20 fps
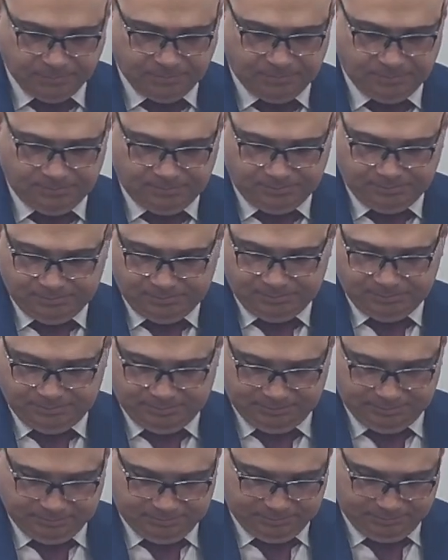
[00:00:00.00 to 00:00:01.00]

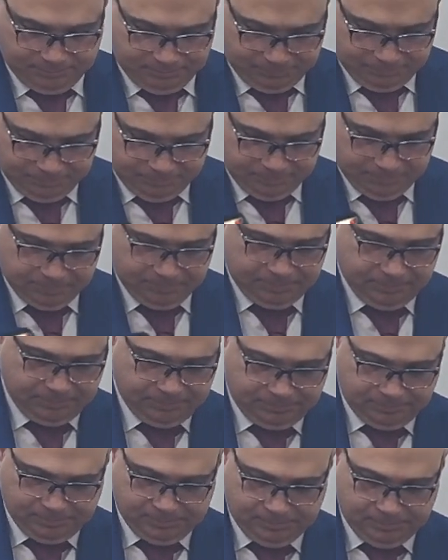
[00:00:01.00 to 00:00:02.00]

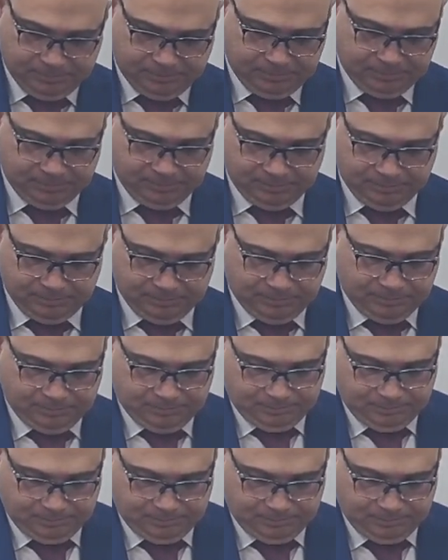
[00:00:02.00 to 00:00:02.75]
Nobody speaks.